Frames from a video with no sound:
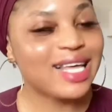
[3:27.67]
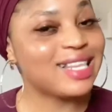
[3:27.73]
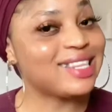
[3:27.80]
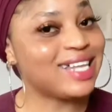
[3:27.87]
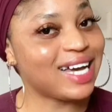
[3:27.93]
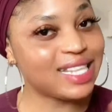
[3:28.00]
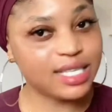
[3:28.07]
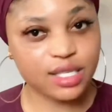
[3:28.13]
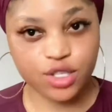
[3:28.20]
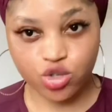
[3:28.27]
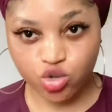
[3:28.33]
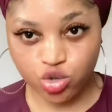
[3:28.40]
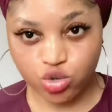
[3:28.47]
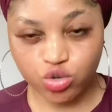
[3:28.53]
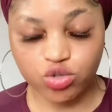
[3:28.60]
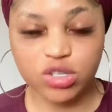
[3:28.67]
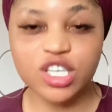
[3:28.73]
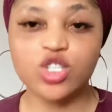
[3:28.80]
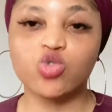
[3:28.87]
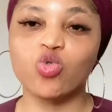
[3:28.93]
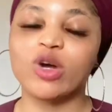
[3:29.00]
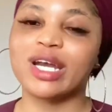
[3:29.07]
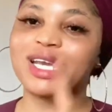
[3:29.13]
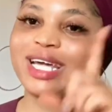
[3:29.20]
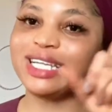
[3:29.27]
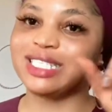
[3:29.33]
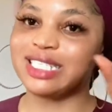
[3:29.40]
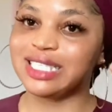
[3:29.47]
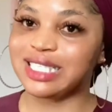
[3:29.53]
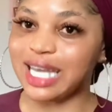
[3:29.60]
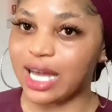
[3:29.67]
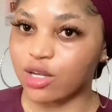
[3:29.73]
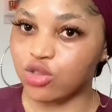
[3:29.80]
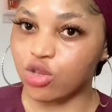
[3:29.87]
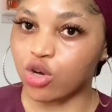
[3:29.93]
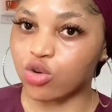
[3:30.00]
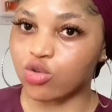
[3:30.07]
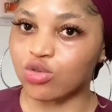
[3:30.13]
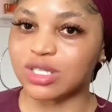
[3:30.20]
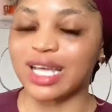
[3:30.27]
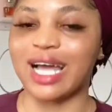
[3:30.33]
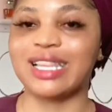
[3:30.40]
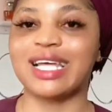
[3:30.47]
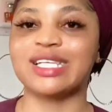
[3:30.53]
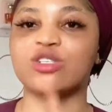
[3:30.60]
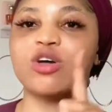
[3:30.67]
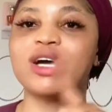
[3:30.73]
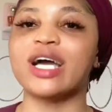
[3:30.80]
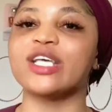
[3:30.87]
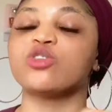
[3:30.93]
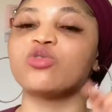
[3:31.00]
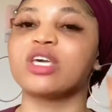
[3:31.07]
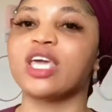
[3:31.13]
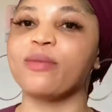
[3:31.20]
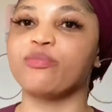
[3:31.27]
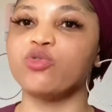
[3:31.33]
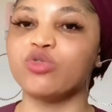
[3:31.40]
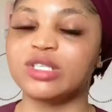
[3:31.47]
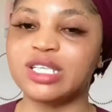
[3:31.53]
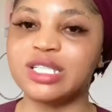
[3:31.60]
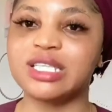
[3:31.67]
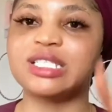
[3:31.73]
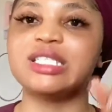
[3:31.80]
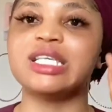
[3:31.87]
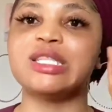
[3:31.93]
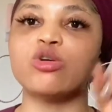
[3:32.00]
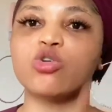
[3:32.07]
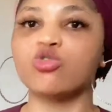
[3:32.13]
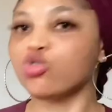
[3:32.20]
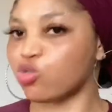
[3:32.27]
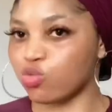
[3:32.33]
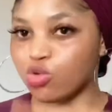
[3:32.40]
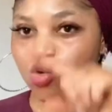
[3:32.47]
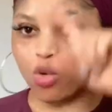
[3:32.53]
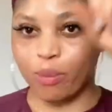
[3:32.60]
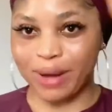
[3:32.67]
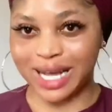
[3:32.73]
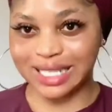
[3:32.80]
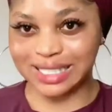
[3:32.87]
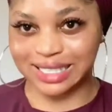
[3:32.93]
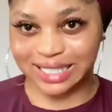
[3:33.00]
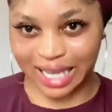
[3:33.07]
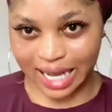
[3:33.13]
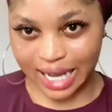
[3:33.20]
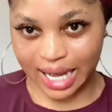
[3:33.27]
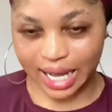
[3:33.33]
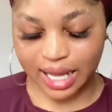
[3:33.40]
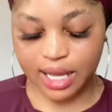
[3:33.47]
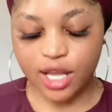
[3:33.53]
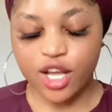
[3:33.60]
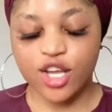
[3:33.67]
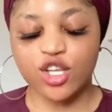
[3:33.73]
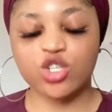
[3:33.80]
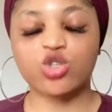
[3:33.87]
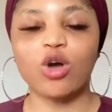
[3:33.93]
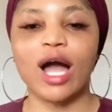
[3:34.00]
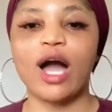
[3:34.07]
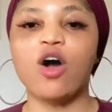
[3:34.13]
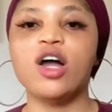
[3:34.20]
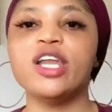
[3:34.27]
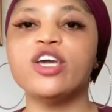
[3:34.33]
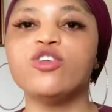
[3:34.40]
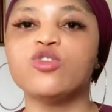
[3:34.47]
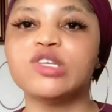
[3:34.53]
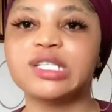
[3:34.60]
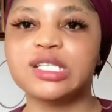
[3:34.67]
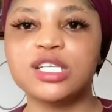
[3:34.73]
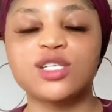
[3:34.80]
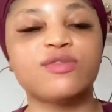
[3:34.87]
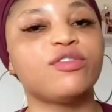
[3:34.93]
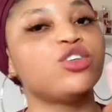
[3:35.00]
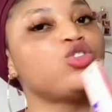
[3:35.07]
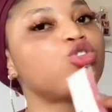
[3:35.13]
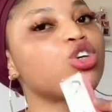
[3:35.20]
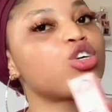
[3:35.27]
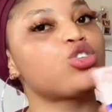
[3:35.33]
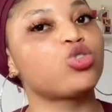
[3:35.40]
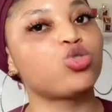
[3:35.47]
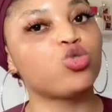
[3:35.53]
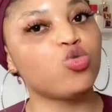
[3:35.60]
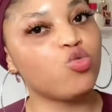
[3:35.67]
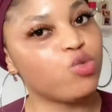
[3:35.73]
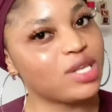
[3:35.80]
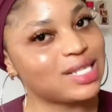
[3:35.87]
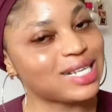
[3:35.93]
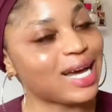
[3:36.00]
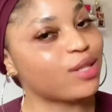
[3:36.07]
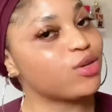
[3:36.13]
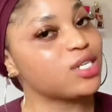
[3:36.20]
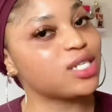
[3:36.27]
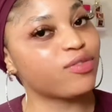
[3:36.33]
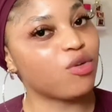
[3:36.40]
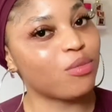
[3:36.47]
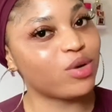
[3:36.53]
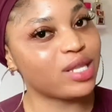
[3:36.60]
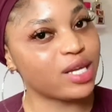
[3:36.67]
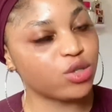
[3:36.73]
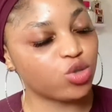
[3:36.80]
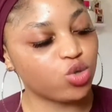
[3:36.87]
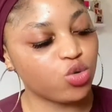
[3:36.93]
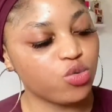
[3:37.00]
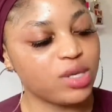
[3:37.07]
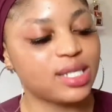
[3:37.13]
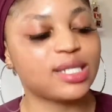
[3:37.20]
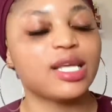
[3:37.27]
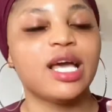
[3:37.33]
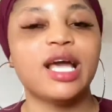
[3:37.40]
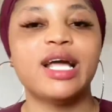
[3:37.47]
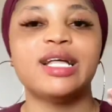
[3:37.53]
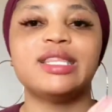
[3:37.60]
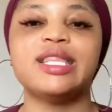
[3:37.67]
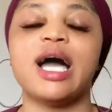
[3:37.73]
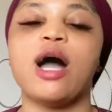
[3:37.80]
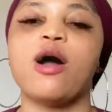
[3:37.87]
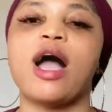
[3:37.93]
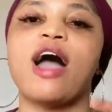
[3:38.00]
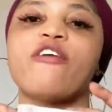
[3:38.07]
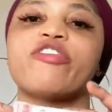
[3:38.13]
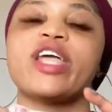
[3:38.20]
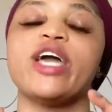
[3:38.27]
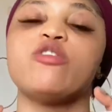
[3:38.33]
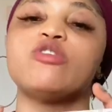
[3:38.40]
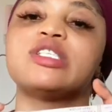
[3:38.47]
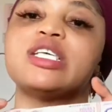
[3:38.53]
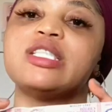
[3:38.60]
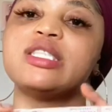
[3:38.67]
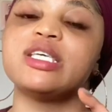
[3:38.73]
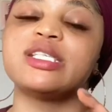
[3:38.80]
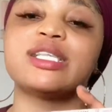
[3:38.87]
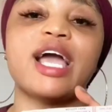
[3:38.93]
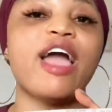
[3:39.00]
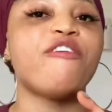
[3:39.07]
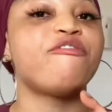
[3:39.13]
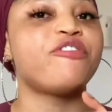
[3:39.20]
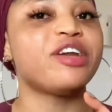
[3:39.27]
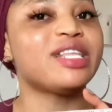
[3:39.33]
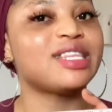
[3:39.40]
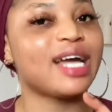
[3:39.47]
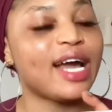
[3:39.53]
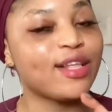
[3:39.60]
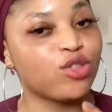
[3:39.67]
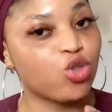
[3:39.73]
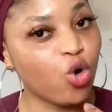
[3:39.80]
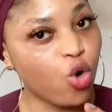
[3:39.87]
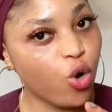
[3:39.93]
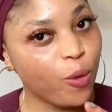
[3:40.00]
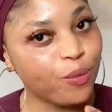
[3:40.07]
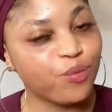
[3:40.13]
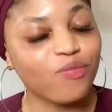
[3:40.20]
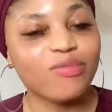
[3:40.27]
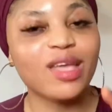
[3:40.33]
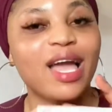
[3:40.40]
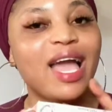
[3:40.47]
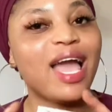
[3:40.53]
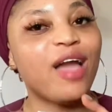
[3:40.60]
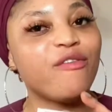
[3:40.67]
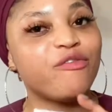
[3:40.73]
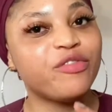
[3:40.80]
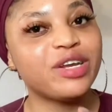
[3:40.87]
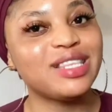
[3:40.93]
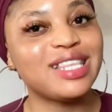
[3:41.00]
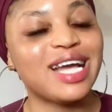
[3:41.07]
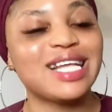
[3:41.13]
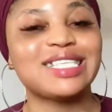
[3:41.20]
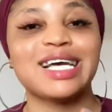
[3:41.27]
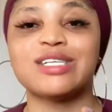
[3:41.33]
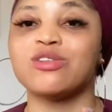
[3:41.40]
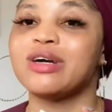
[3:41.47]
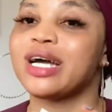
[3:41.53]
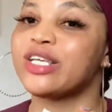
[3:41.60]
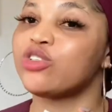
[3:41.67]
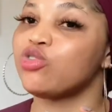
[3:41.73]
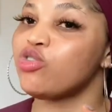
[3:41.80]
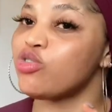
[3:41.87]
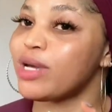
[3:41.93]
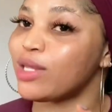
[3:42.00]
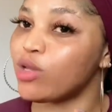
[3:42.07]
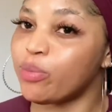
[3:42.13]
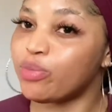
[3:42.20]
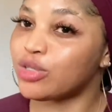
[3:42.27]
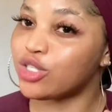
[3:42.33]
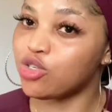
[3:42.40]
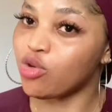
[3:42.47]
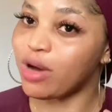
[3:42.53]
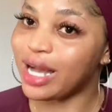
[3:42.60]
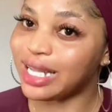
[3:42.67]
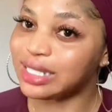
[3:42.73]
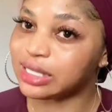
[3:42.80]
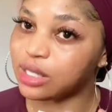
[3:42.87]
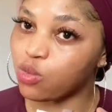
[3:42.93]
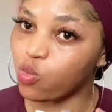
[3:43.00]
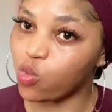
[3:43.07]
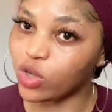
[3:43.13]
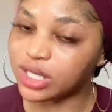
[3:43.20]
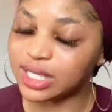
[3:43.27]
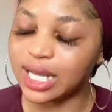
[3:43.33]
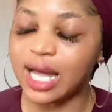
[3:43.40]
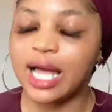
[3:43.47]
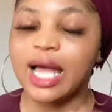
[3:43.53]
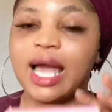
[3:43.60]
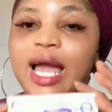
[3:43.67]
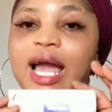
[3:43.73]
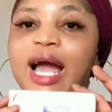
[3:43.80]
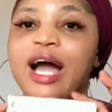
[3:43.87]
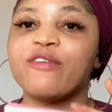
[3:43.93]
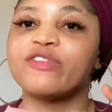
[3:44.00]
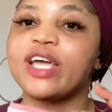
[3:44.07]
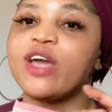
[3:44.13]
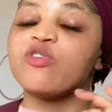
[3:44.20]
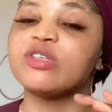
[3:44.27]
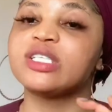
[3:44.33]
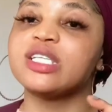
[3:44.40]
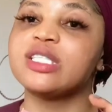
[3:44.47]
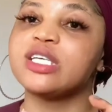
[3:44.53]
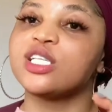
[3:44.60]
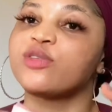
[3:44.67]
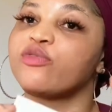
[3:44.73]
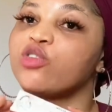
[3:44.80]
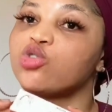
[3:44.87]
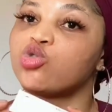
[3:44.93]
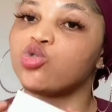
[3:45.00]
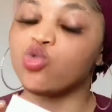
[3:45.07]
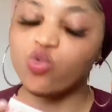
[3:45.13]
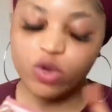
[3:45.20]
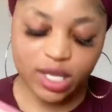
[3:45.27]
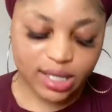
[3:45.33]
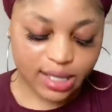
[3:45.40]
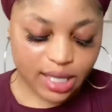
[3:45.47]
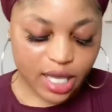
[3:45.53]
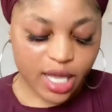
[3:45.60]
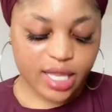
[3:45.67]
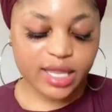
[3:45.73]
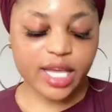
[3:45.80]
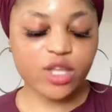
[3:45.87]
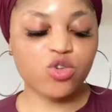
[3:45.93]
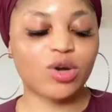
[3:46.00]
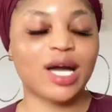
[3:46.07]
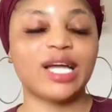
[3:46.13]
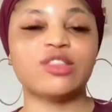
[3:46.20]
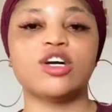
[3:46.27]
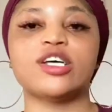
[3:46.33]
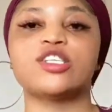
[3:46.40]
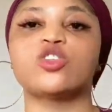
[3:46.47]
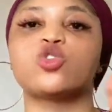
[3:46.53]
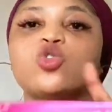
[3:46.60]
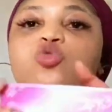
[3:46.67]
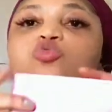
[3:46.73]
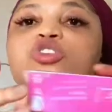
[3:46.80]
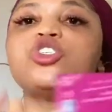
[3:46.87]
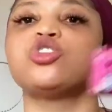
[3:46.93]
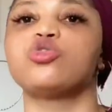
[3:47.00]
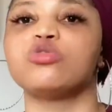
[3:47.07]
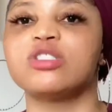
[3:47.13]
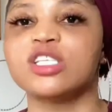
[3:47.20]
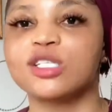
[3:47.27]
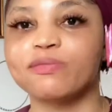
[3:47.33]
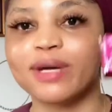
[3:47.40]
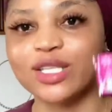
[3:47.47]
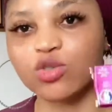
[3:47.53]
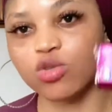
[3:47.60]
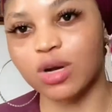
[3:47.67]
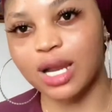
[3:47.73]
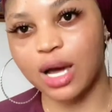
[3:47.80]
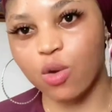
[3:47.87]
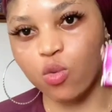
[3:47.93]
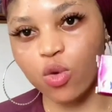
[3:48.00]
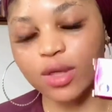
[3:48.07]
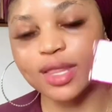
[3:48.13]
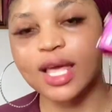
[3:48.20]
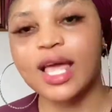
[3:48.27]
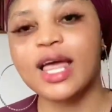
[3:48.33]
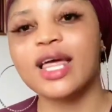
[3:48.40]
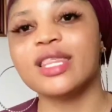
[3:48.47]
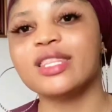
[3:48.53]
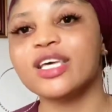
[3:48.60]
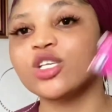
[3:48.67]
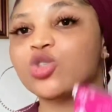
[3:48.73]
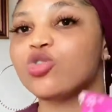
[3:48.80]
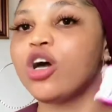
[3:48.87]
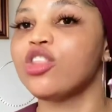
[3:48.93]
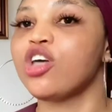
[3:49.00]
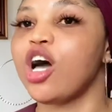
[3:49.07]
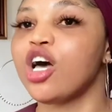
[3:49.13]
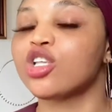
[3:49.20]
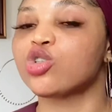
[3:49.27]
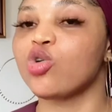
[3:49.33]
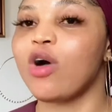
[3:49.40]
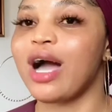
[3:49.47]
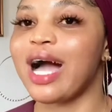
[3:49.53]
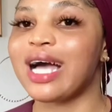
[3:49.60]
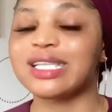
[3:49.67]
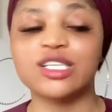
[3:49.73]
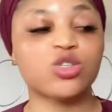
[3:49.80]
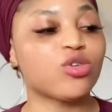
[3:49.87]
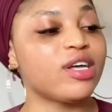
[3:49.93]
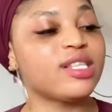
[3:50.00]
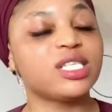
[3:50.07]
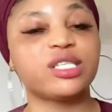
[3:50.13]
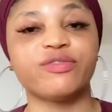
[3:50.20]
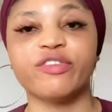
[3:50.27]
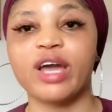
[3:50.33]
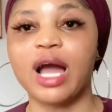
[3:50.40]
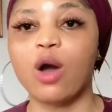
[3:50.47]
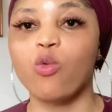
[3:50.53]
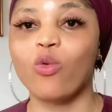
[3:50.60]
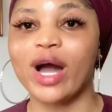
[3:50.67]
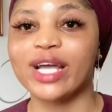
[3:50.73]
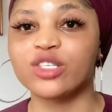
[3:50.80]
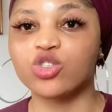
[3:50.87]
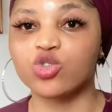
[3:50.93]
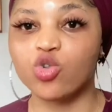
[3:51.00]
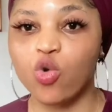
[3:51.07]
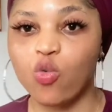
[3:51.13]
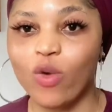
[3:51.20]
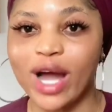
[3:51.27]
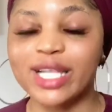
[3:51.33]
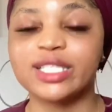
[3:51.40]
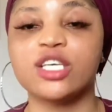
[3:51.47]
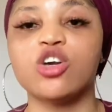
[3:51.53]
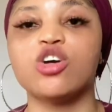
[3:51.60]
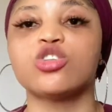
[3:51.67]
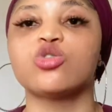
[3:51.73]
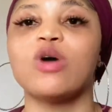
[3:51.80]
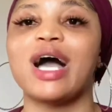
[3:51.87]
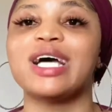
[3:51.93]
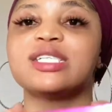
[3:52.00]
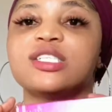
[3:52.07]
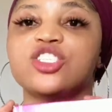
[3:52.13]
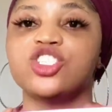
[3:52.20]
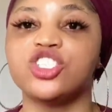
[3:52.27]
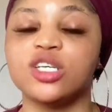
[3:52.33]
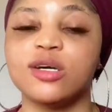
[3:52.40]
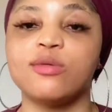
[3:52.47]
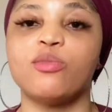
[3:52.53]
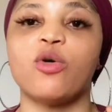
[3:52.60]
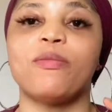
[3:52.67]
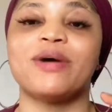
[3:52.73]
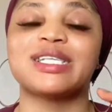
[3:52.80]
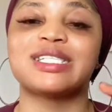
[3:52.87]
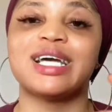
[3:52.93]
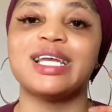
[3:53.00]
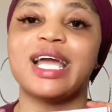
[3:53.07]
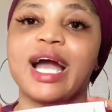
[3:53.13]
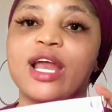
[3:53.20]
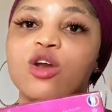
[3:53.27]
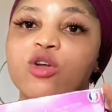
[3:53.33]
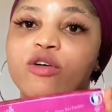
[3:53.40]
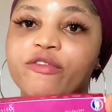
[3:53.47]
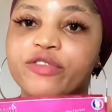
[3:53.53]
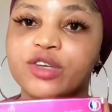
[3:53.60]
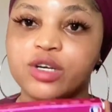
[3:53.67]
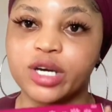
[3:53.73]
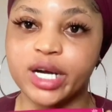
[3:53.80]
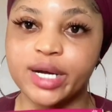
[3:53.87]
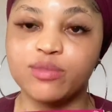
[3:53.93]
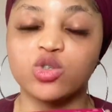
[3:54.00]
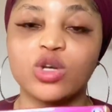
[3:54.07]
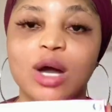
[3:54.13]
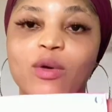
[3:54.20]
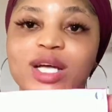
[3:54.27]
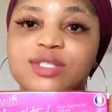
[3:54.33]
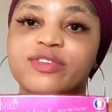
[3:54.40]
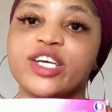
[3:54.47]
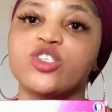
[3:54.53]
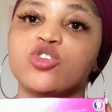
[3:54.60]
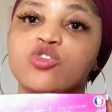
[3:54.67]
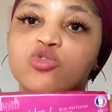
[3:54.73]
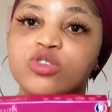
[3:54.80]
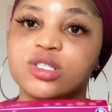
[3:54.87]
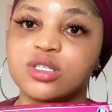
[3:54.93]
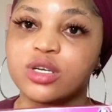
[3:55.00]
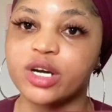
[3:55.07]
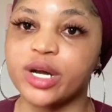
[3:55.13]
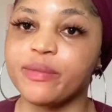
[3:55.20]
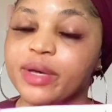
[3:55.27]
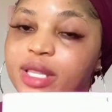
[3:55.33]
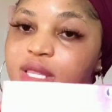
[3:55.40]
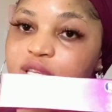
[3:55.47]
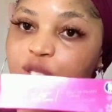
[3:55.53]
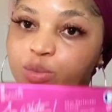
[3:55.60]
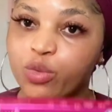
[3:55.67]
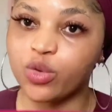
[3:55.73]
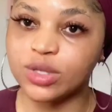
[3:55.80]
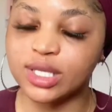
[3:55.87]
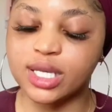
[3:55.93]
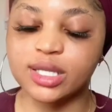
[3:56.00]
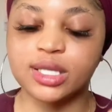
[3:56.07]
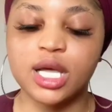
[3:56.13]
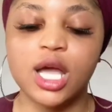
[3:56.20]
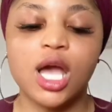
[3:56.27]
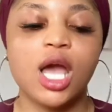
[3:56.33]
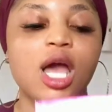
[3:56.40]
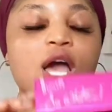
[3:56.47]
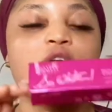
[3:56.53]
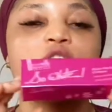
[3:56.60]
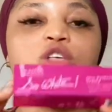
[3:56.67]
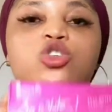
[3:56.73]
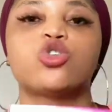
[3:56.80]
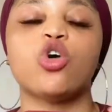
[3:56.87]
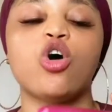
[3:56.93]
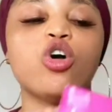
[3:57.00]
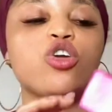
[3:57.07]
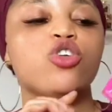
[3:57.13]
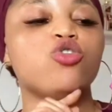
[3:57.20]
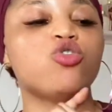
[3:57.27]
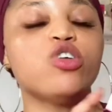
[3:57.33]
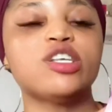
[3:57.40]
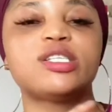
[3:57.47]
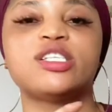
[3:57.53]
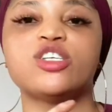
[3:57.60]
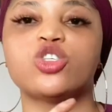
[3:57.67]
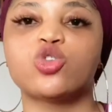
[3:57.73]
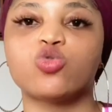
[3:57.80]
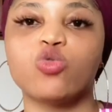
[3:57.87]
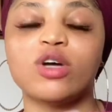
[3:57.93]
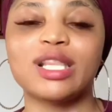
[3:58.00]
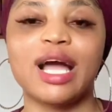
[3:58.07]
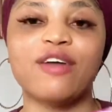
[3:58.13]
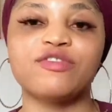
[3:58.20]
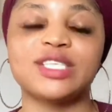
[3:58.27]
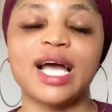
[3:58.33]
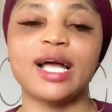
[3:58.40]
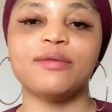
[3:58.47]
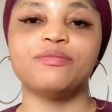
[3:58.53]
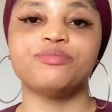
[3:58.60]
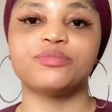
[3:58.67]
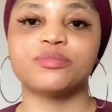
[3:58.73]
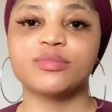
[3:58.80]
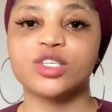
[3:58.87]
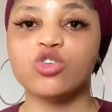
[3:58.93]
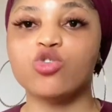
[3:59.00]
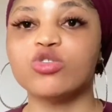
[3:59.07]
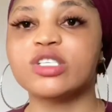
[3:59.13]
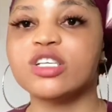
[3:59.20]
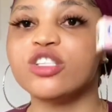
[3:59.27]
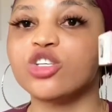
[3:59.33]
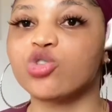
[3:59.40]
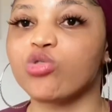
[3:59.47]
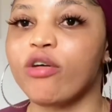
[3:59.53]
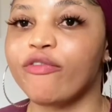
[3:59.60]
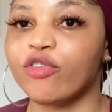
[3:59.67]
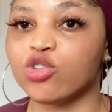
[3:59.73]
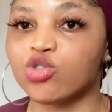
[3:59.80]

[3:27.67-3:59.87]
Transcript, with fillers: That is the truth. It will clear the dark knuckles, and as long as you keep using it, the knuckles will go back darker. So I only use this for just 2 weeks. I don't use it for more than 2 weeks. Now, after using this every night, though, every night, as long as you know you are not putting your hand in water, after using this for 2 weeks, then you cannot switch to this particular one. This one also has, this one is Fair and White, so white. It also has the gel, but personally I love the cream, so I would advise you use the cream in this process. So use this one. After using this one for